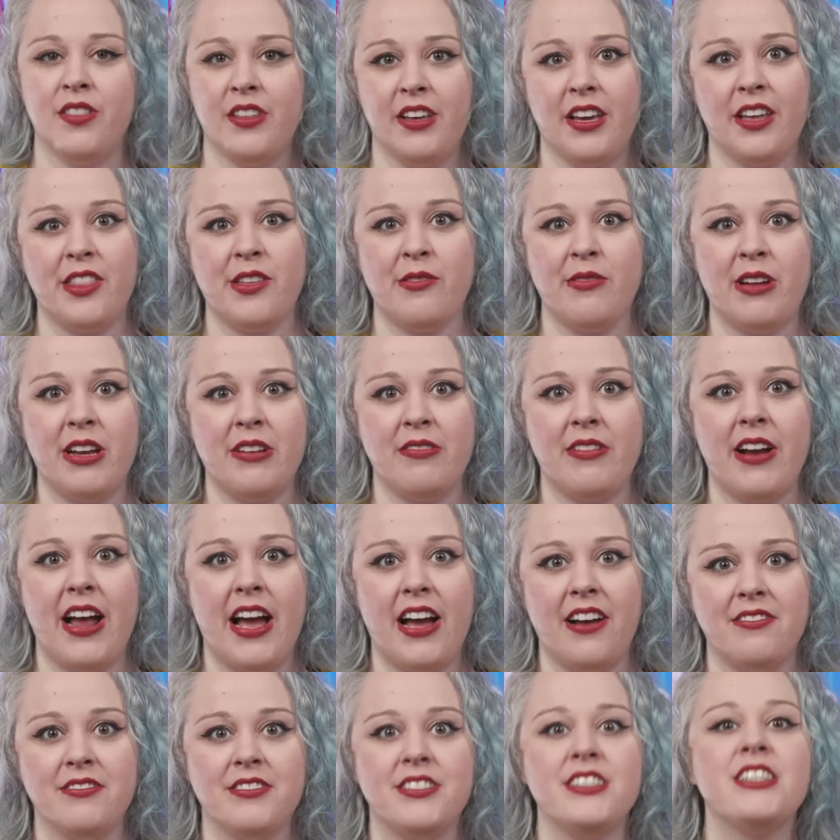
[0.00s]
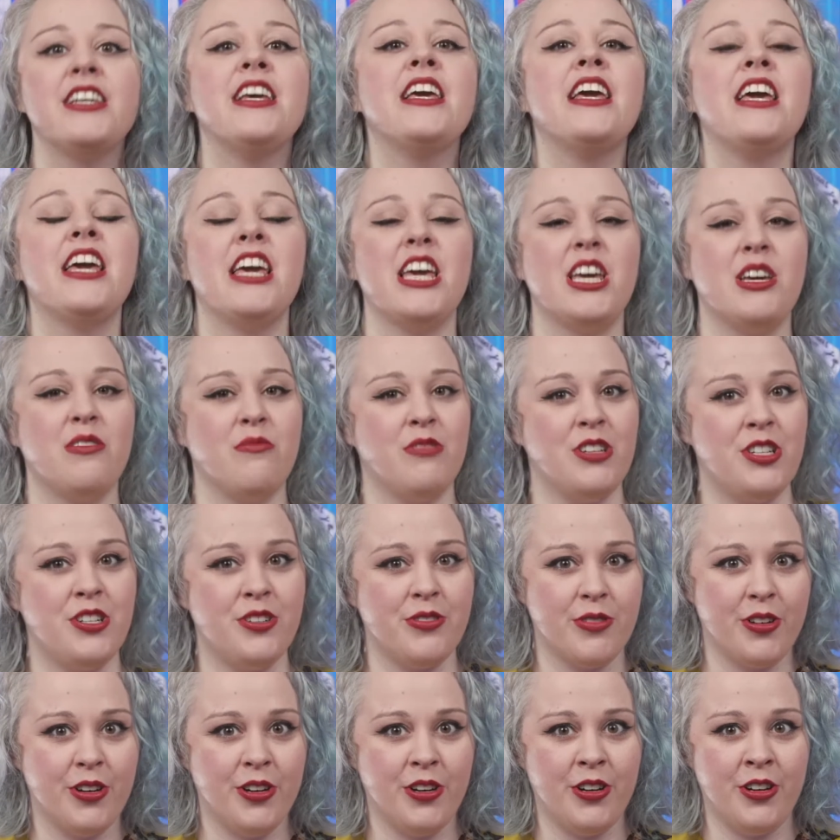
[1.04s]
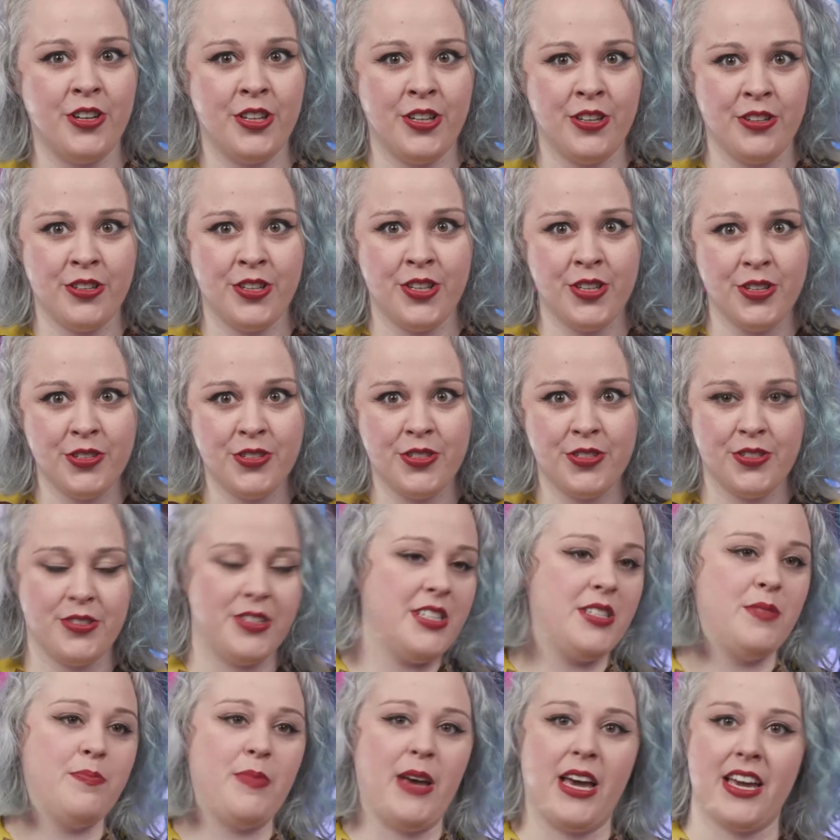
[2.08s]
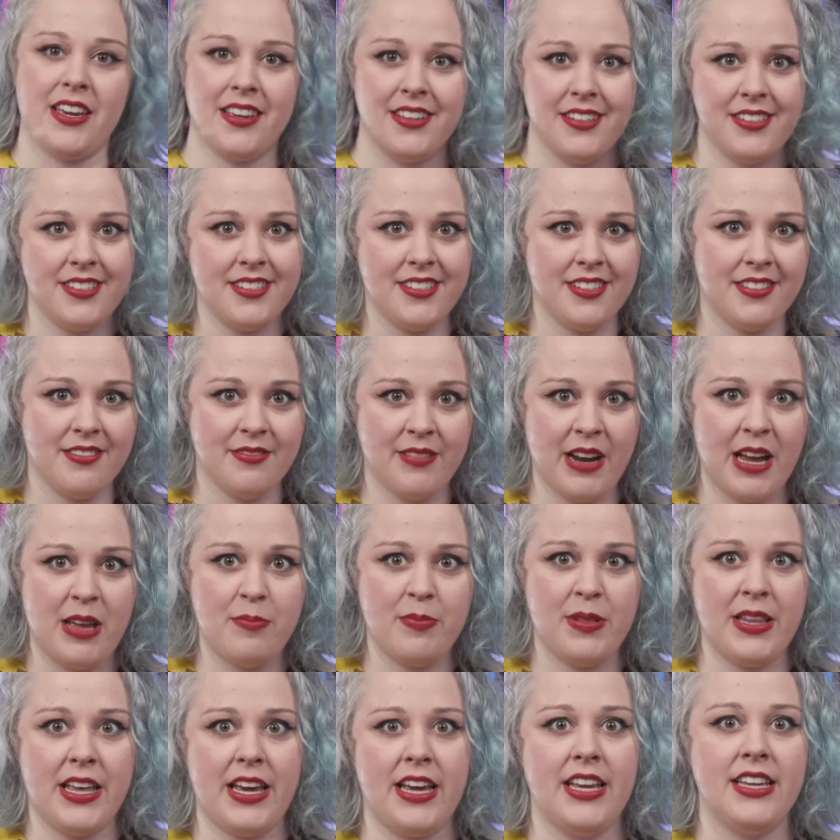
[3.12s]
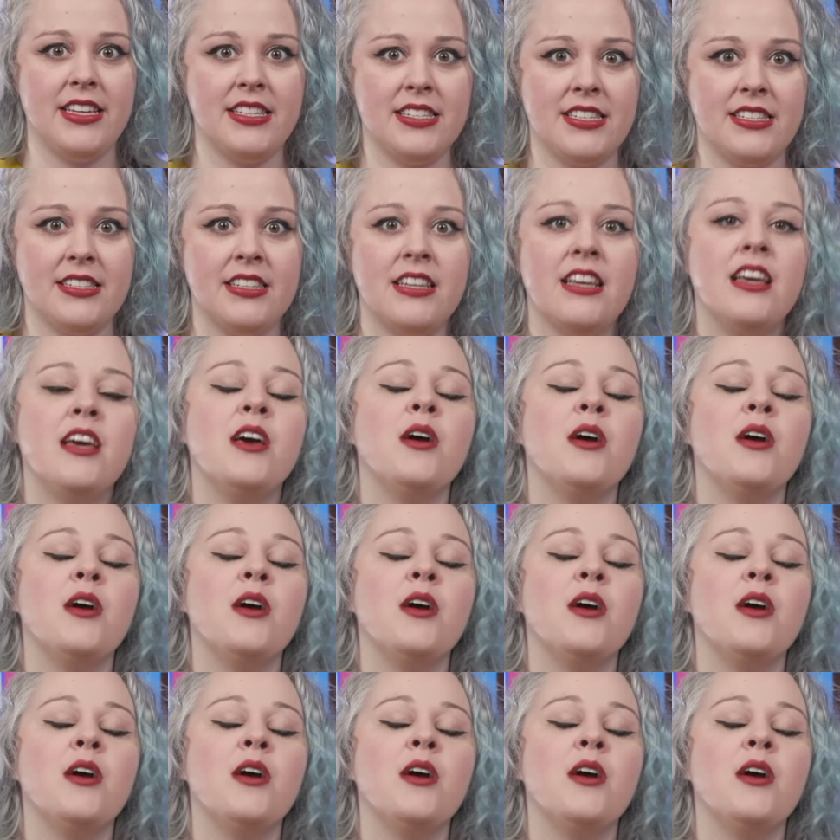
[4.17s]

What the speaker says: the other way around, it would draw your uterus back into the right place.